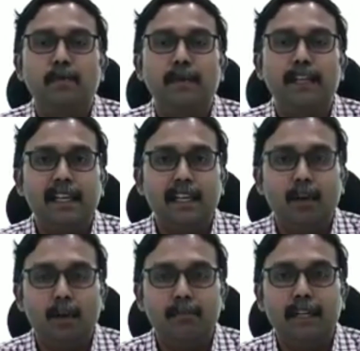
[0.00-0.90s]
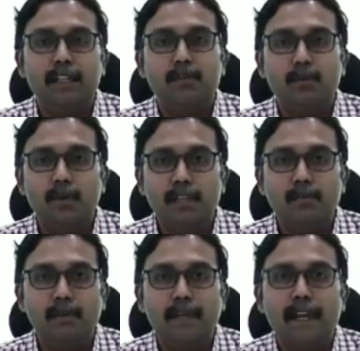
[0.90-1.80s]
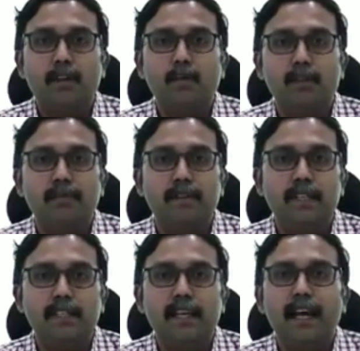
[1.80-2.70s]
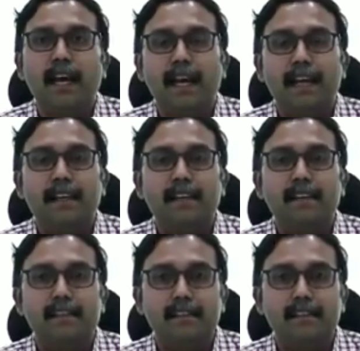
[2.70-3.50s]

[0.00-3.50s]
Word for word: We really hope that the students will make use of this and